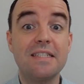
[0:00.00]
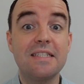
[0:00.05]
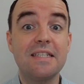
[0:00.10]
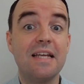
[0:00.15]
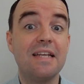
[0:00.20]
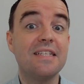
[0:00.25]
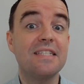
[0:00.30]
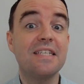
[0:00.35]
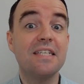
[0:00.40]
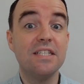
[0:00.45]
that
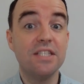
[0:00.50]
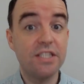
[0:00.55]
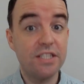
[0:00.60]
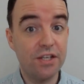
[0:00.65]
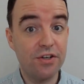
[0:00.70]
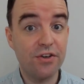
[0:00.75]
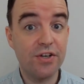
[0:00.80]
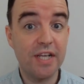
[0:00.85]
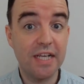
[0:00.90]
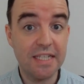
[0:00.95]
is
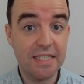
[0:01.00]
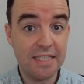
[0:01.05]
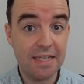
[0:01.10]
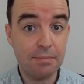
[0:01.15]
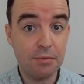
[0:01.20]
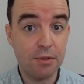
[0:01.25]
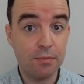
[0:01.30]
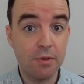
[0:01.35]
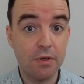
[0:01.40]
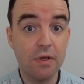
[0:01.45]
considered
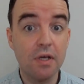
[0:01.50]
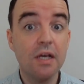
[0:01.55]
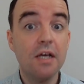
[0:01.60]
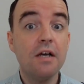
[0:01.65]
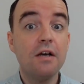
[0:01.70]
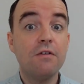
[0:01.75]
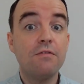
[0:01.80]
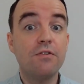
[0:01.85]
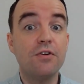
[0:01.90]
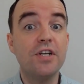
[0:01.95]
acceptable
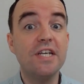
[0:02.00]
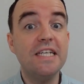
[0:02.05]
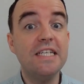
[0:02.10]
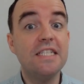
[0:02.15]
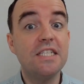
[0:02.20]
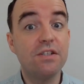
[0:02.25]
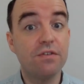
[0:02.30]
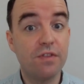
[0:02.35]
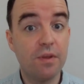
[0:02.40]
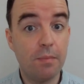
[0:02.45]
for
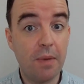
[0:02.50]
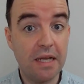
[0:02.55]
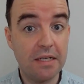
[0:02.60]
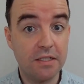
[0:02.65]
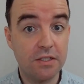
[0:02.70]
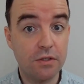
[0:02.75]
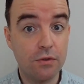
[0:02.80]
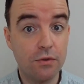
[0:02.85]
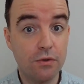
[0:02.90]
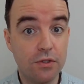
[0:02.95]
each of the band
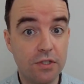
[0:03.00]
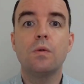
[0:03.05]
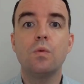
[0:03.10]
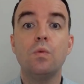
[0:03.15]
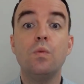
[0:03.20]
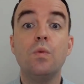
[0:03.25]
scores.